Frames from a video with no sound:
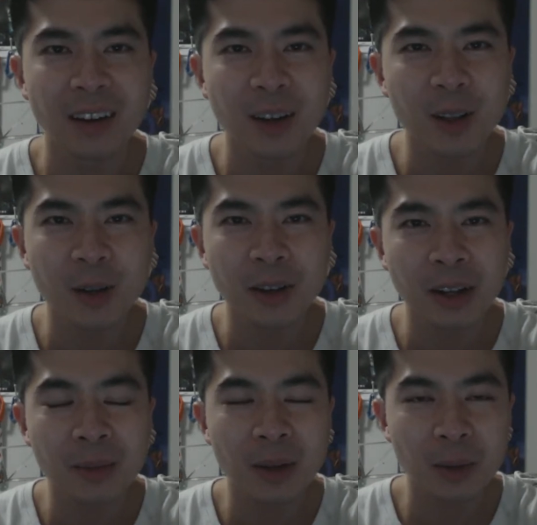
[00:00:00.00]
Hello,
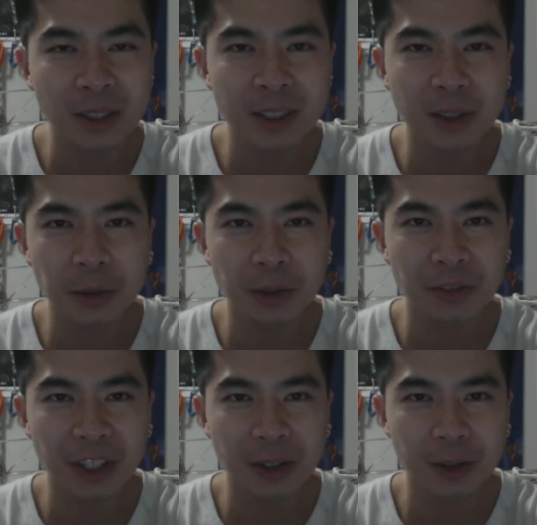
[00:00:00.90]
I wanted to do
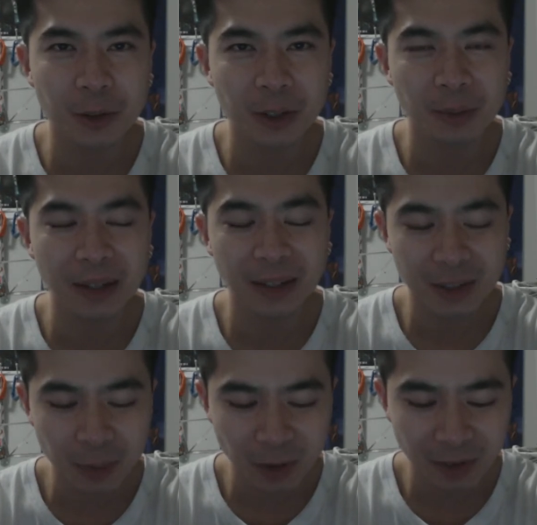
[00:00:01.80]
a video talking about
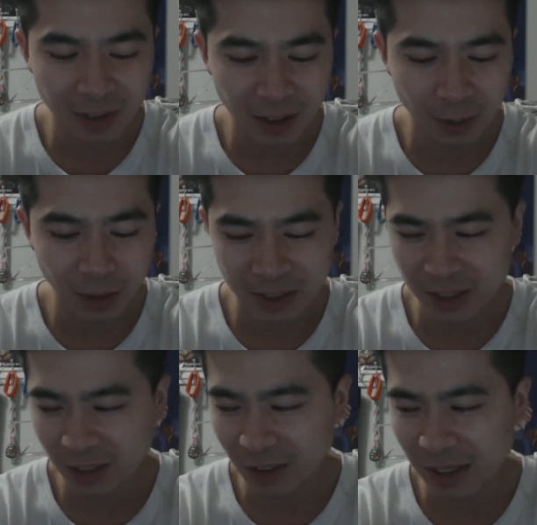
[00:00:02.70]
this movie that I
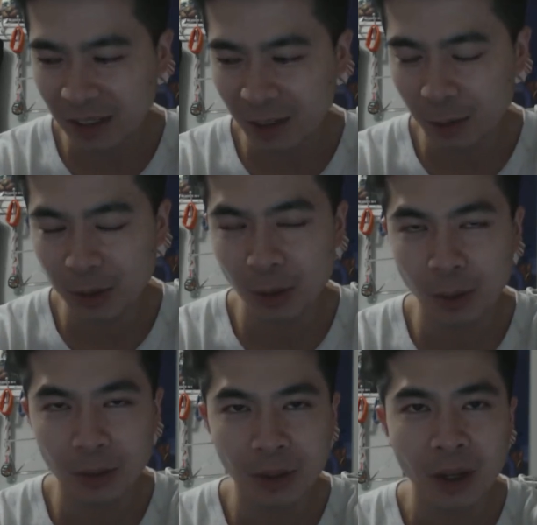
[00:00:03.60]
watched tonight. It was
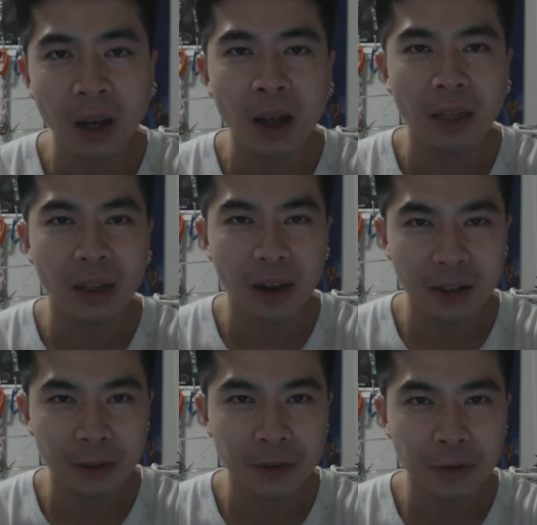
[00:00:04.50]
called The
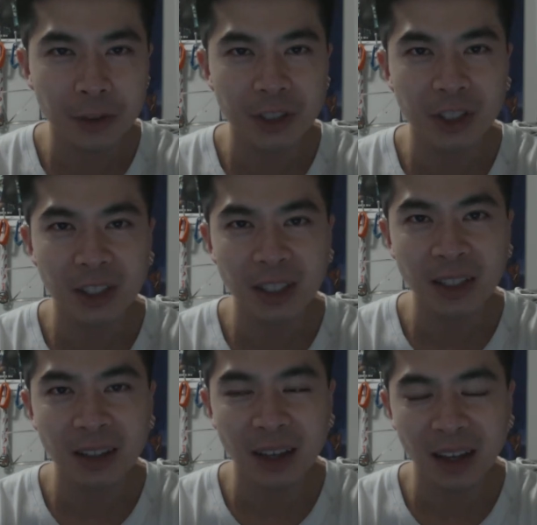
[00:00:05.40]
100-Foot
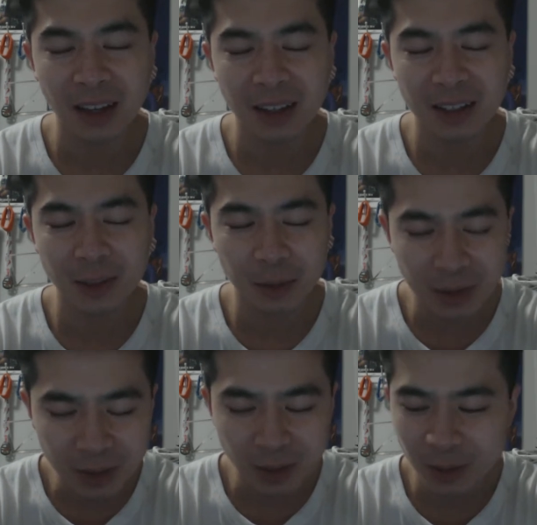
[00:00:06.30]
Journey, and it
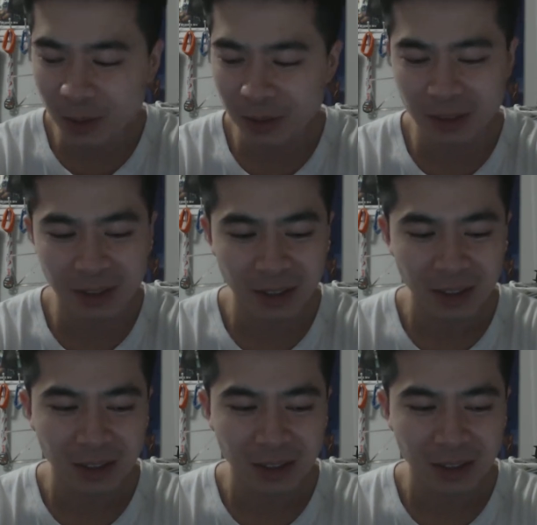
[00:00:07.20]
was so good.